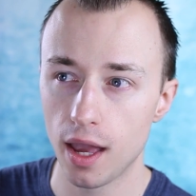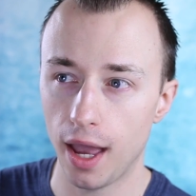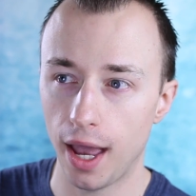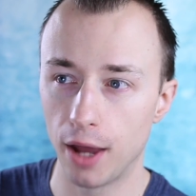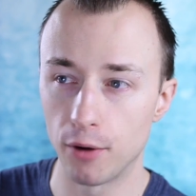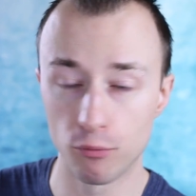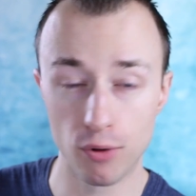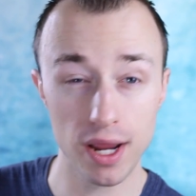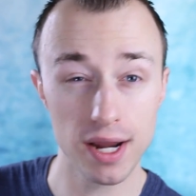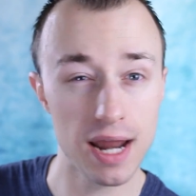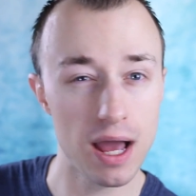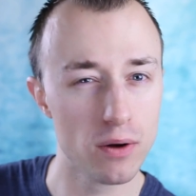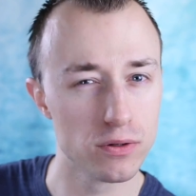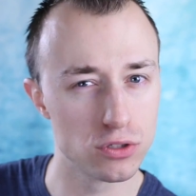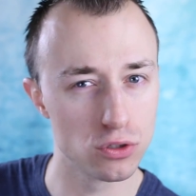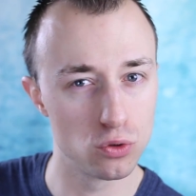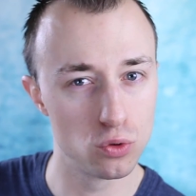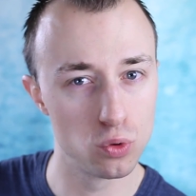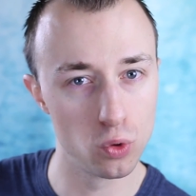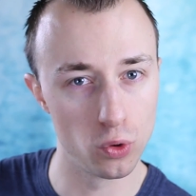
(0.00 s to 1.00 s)
and right now
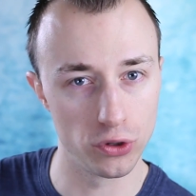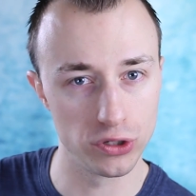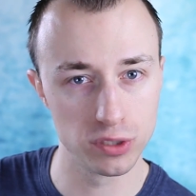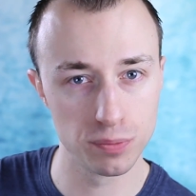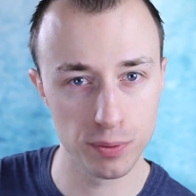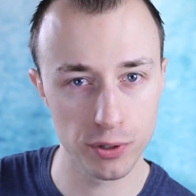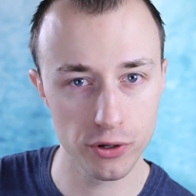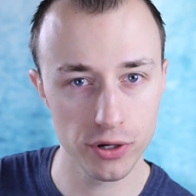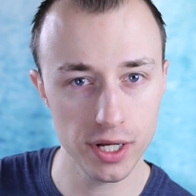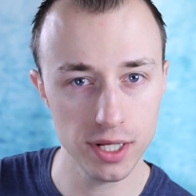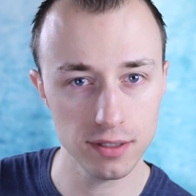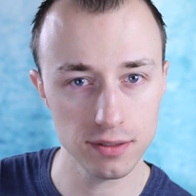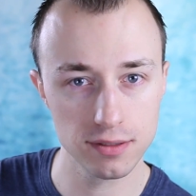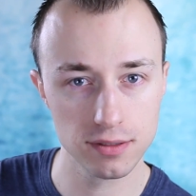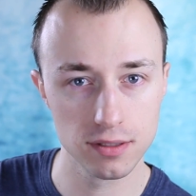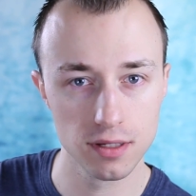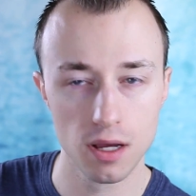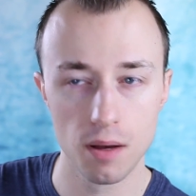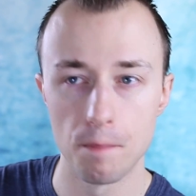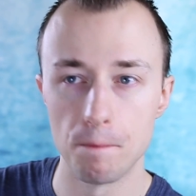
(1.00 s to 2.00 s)
it's a cool
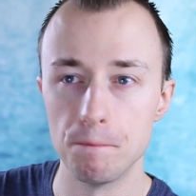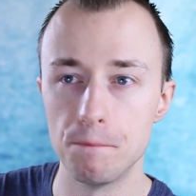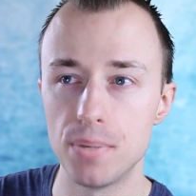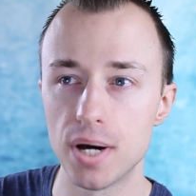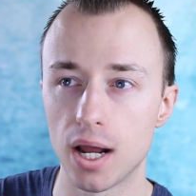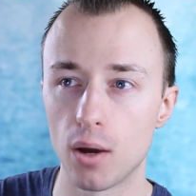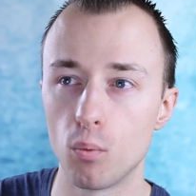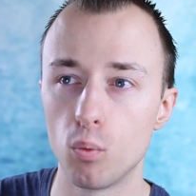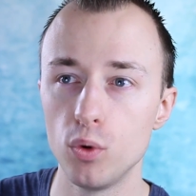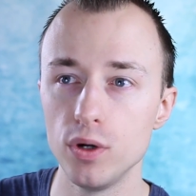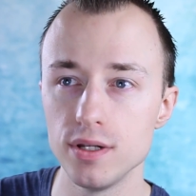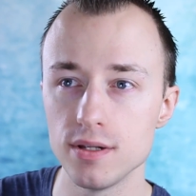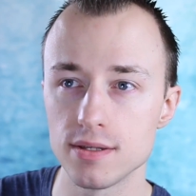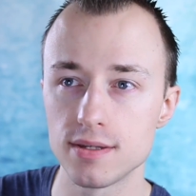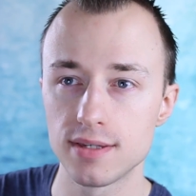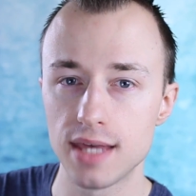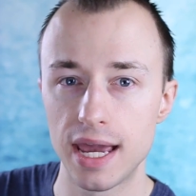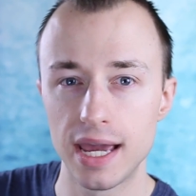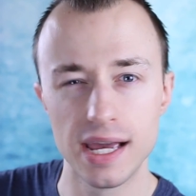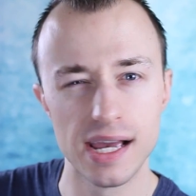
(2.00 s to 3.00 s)
experience, but I wouldn't
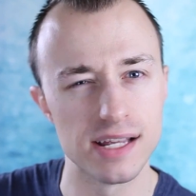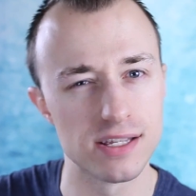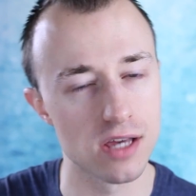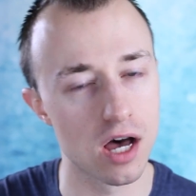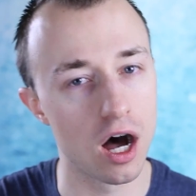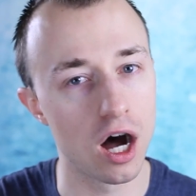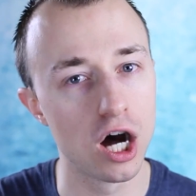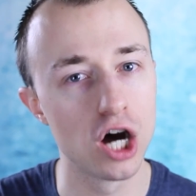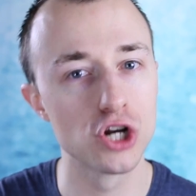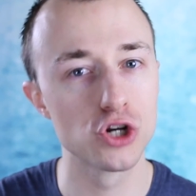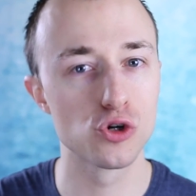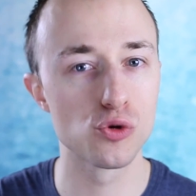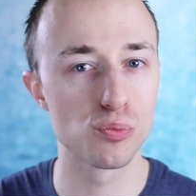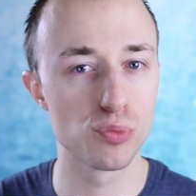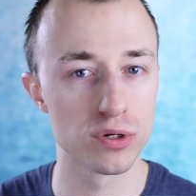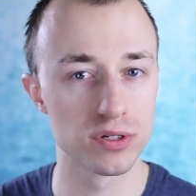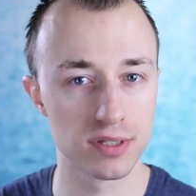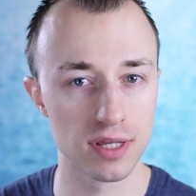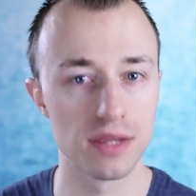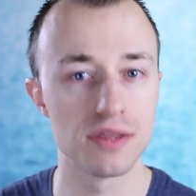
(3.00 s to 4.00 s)
say it's
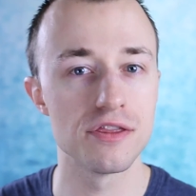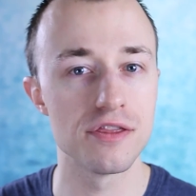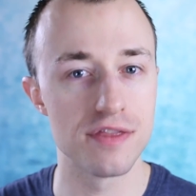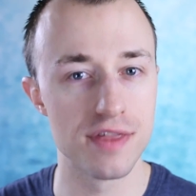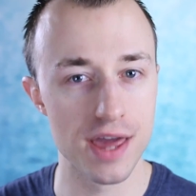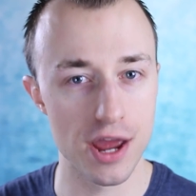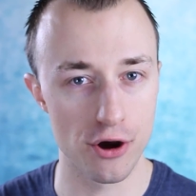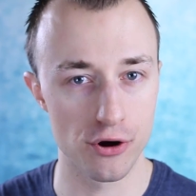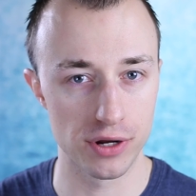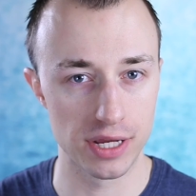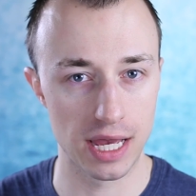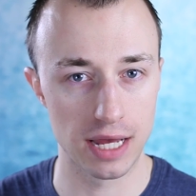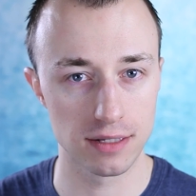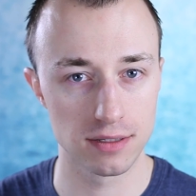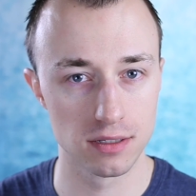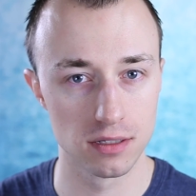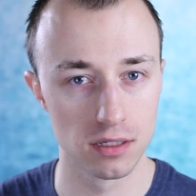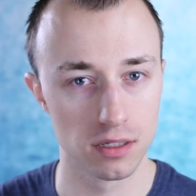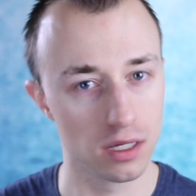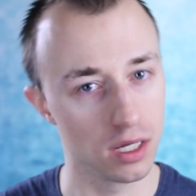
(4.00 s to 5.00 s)
100% there
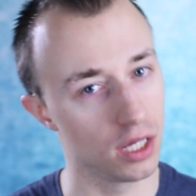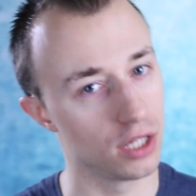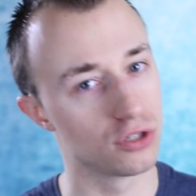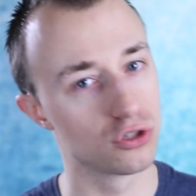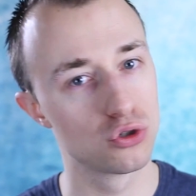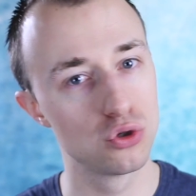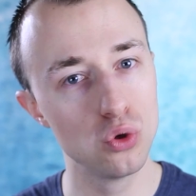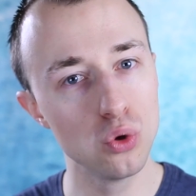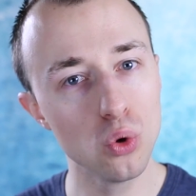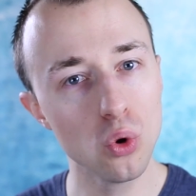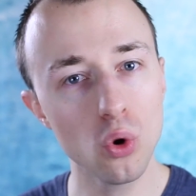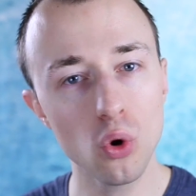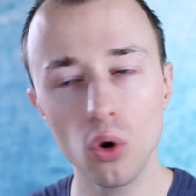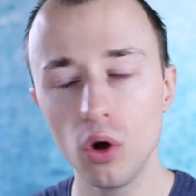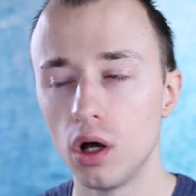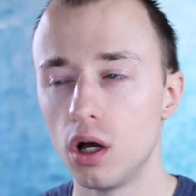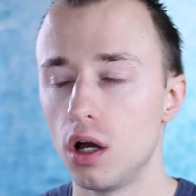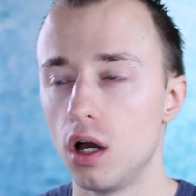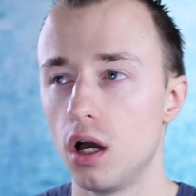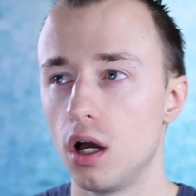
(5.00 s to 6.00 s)
yet. It's
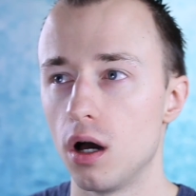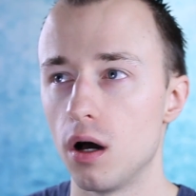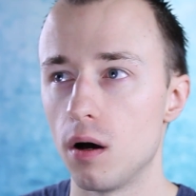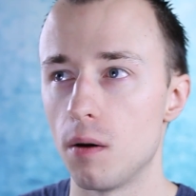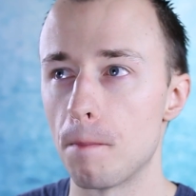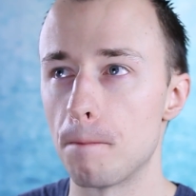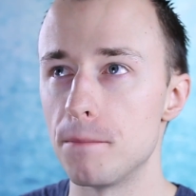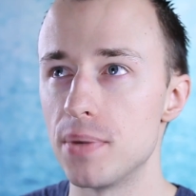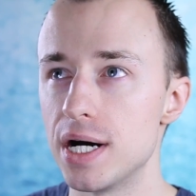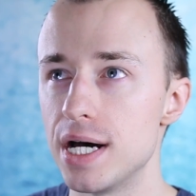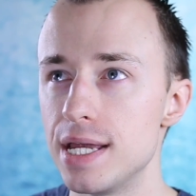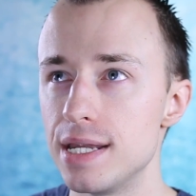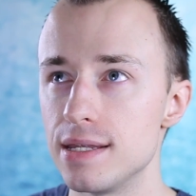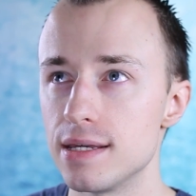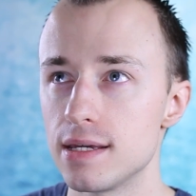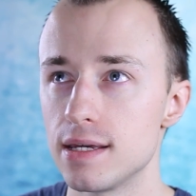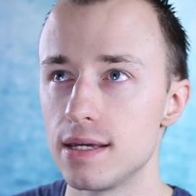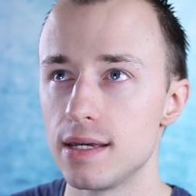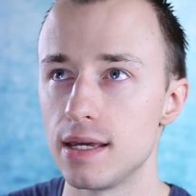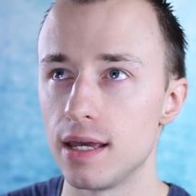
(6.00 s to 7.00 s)
cool, but
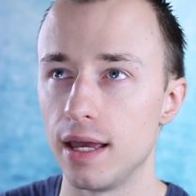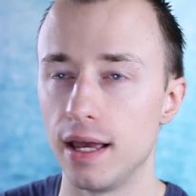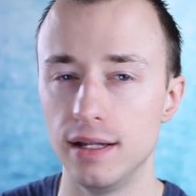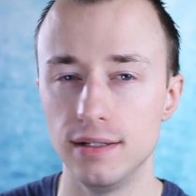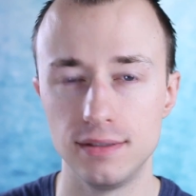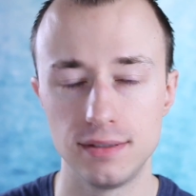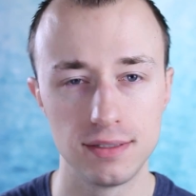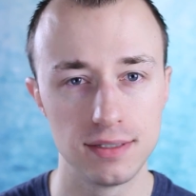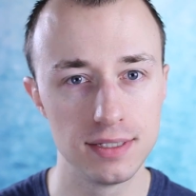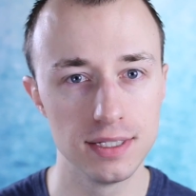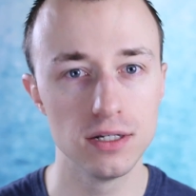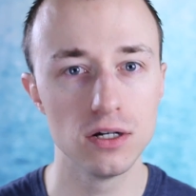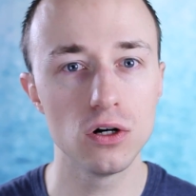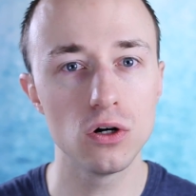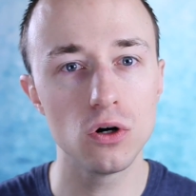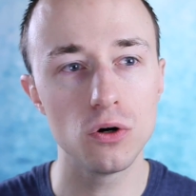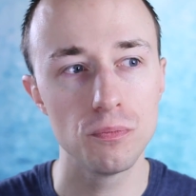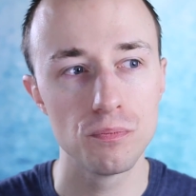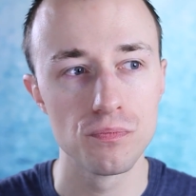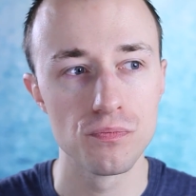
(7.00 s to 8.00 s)
it's
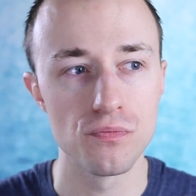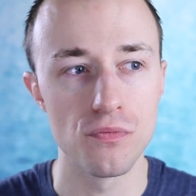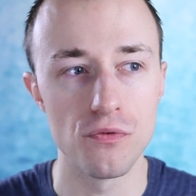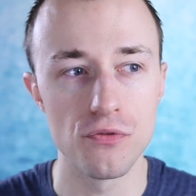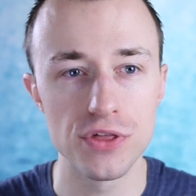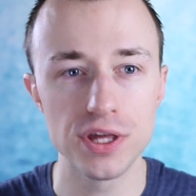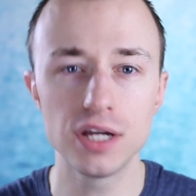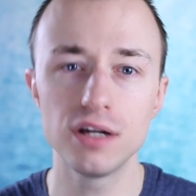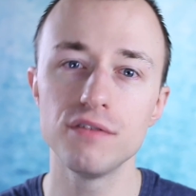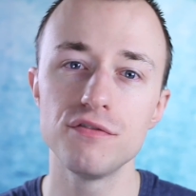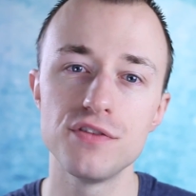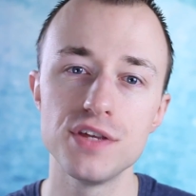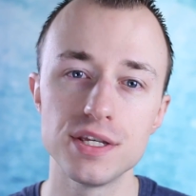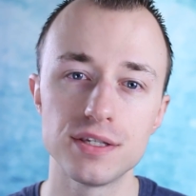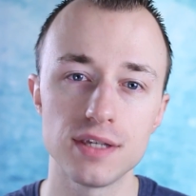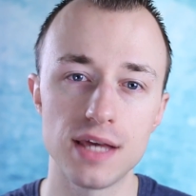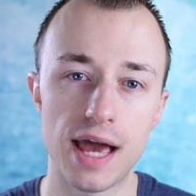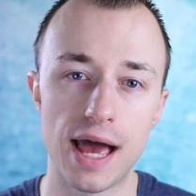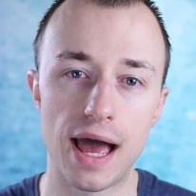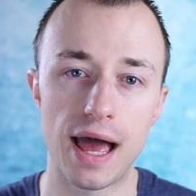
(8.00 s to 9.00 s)
still, think of
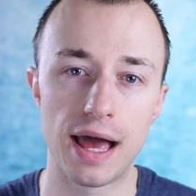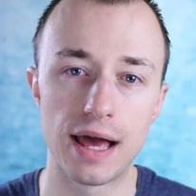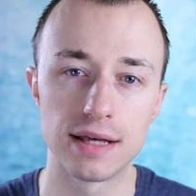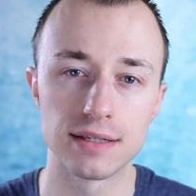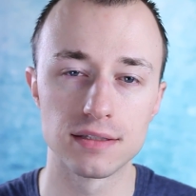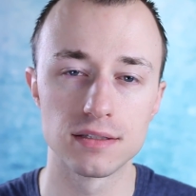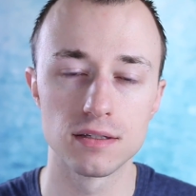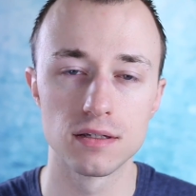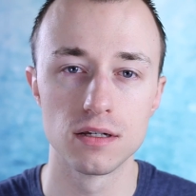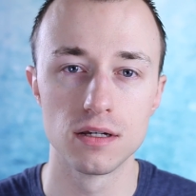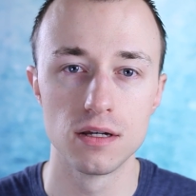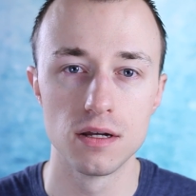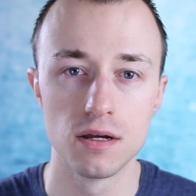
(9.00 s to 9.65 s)
this as